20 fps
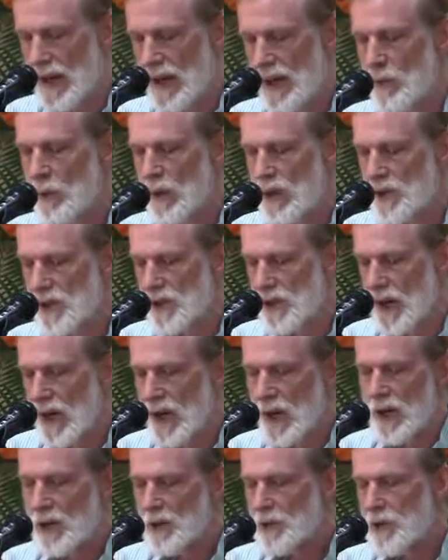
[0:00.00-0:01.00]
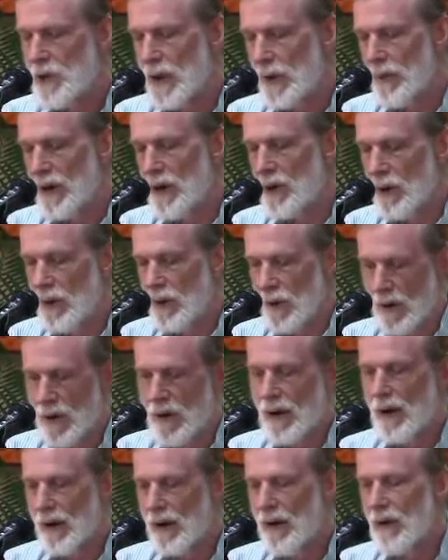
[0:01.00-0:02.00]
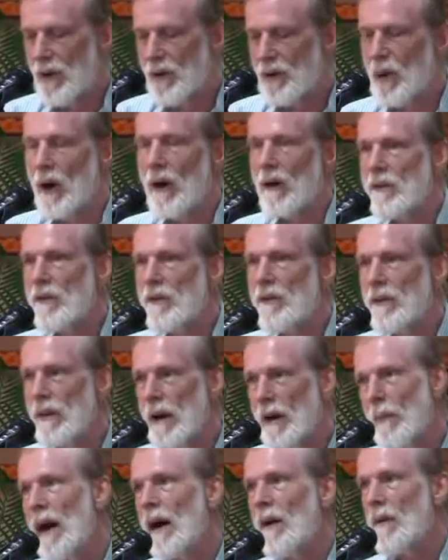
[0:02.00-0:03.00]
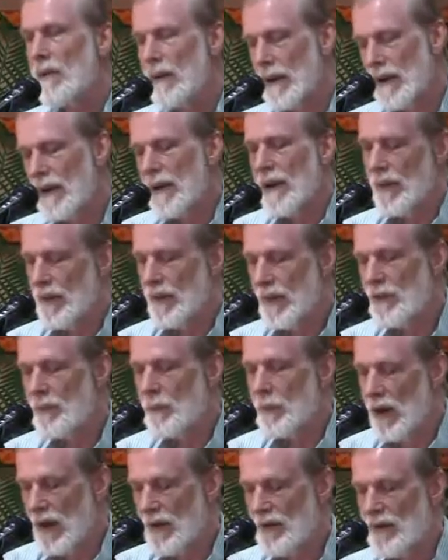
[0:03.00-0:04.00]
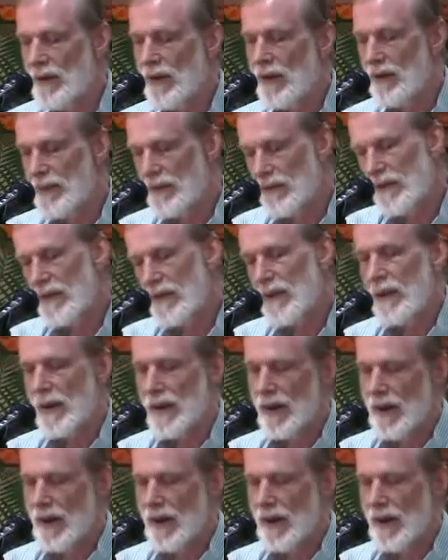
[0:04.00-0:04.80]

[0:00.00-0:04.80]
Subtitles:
in which Sri Aurobindo talks about this process